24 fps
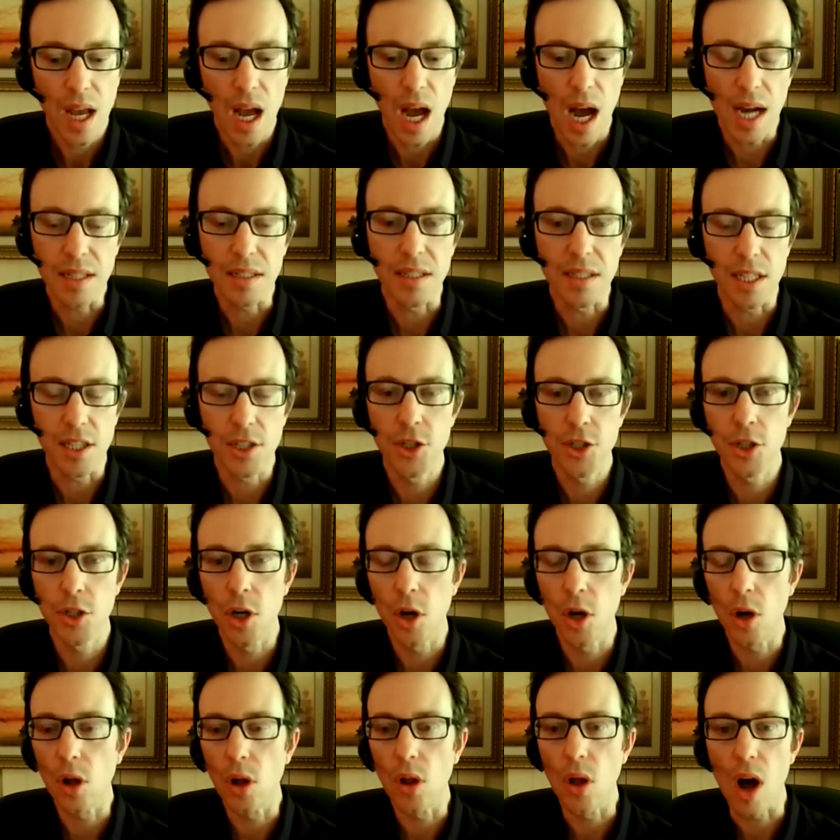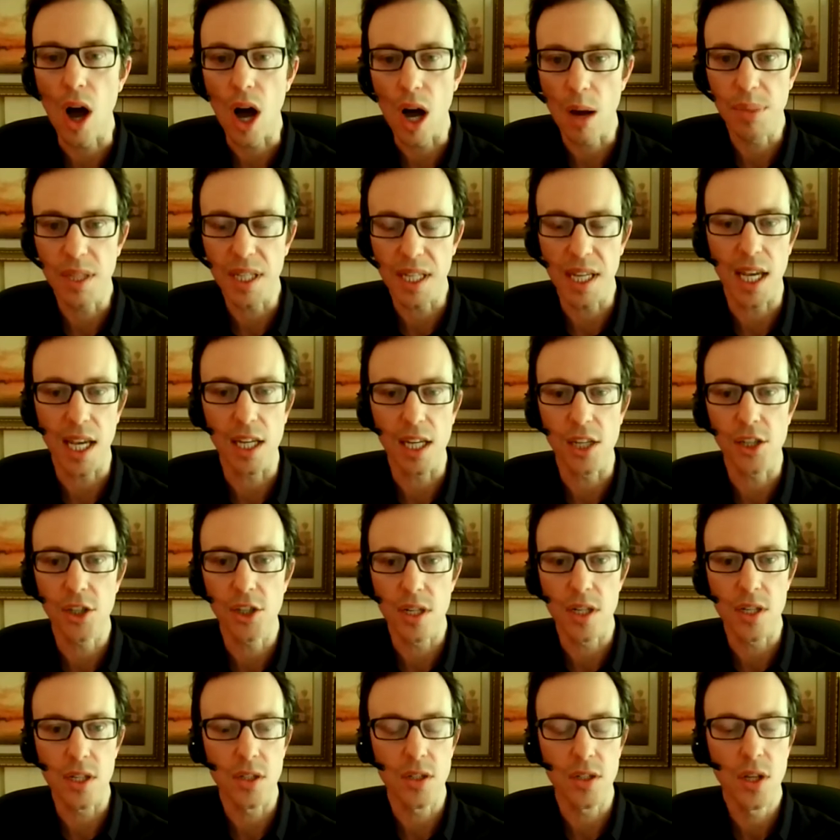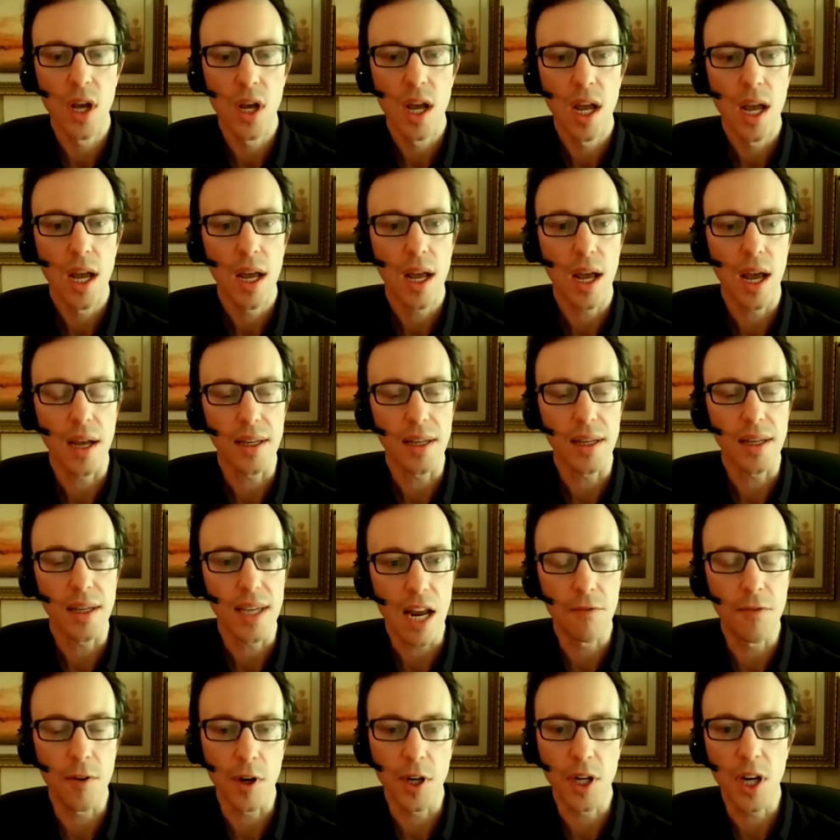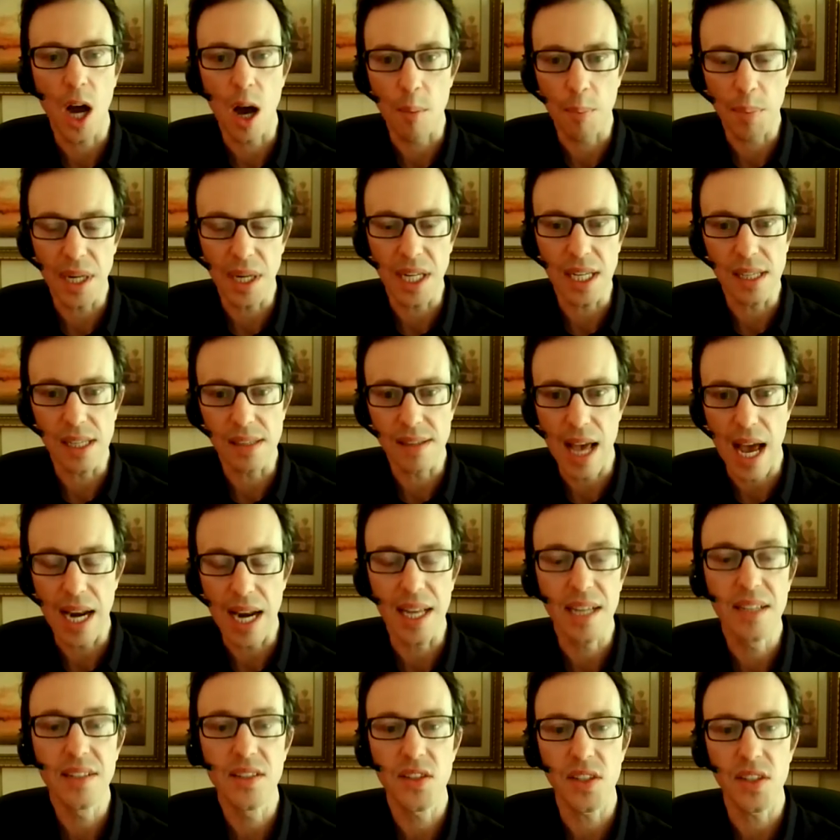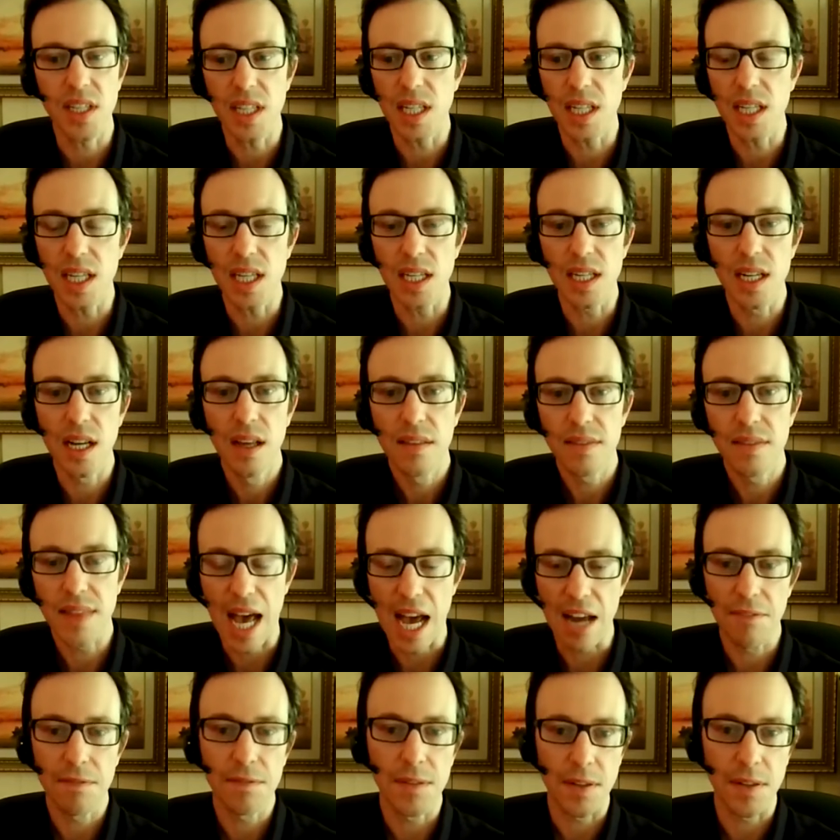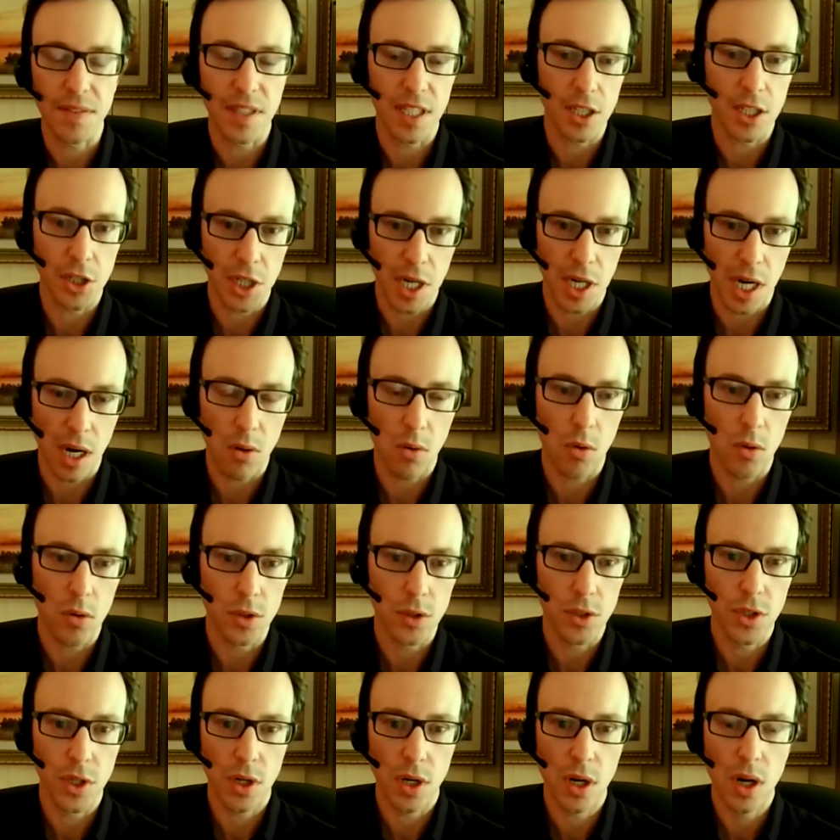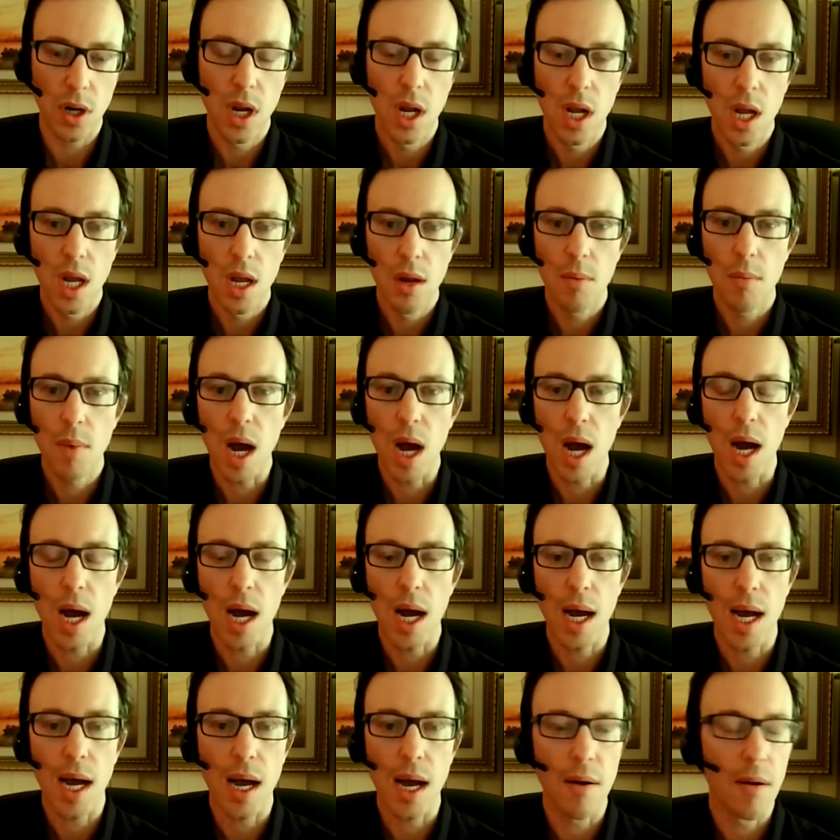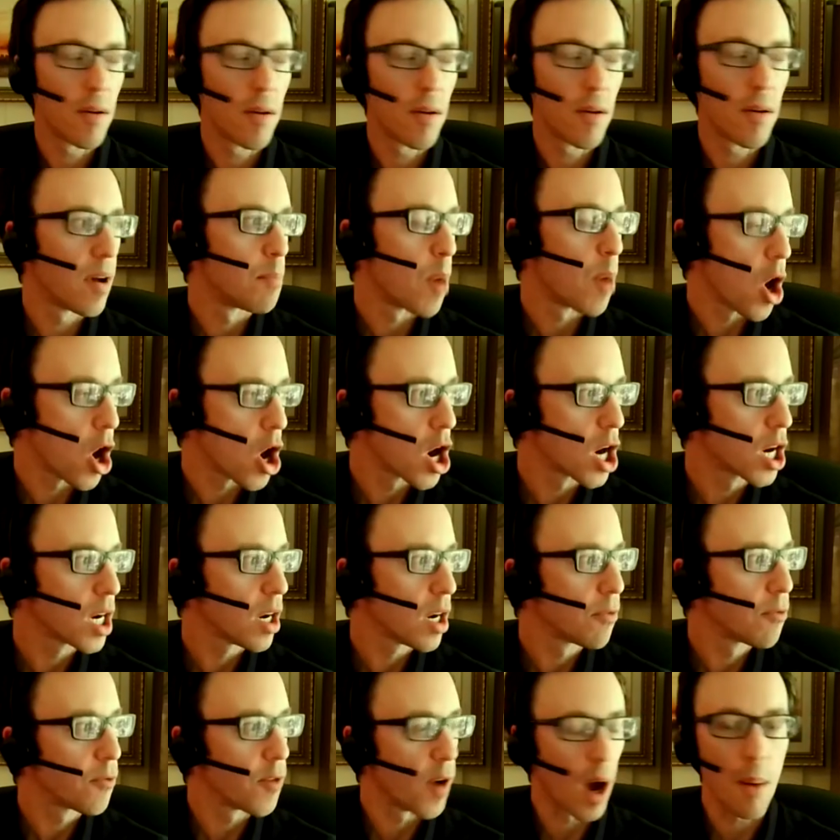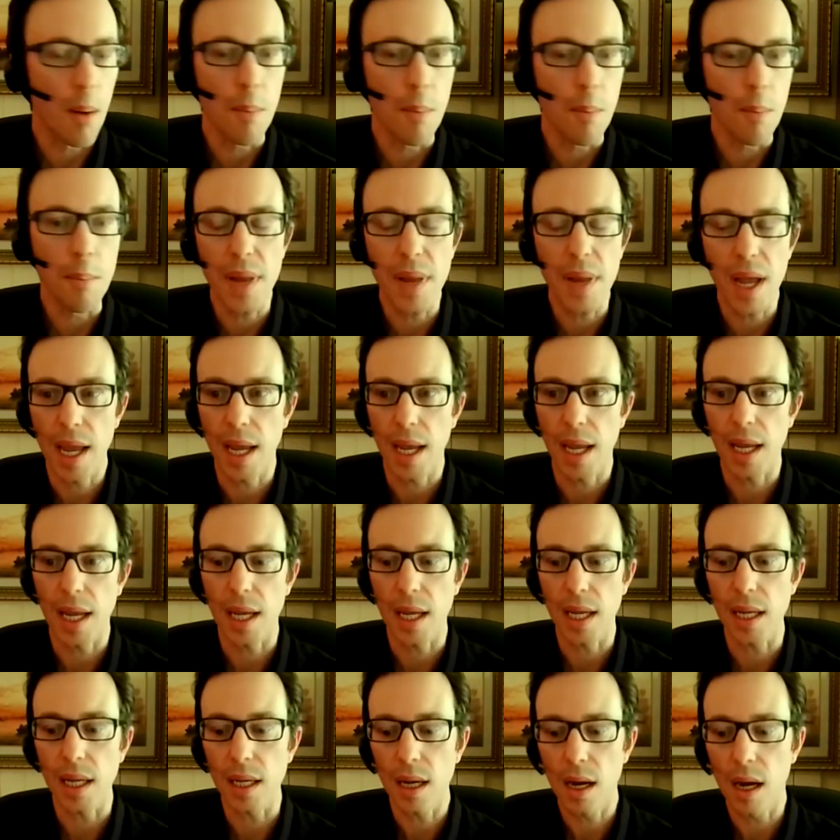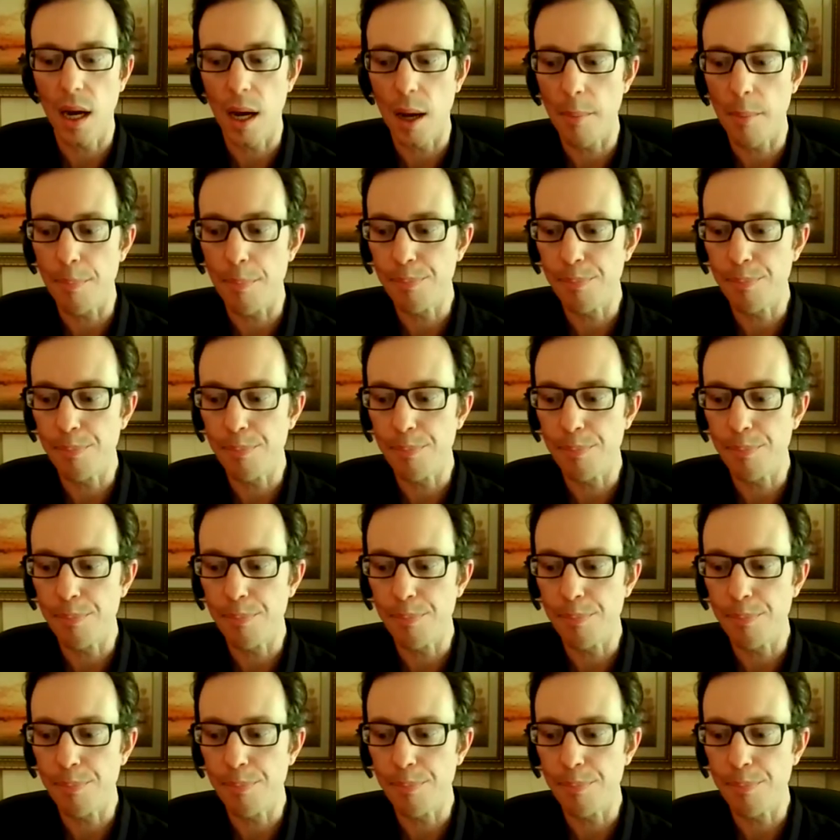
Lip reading: additional obligations, again, for companies that exceed that 50 shareholder mark, from a